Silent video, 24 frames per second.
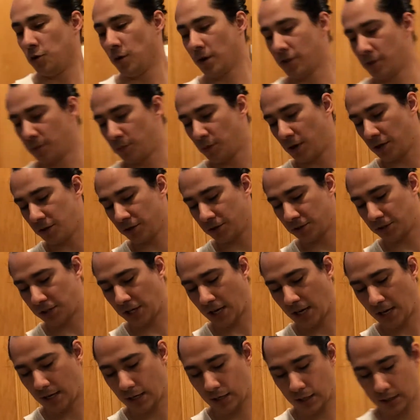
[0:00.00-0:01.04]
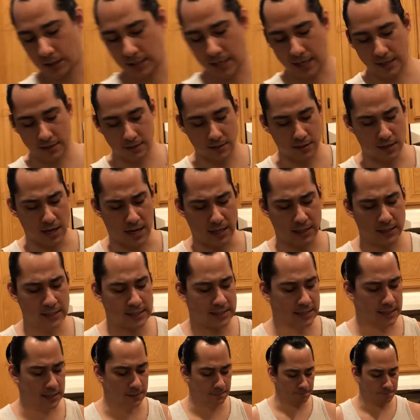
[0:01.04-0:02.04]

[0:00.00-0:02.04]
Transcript: other brothers can't deny it. Listen,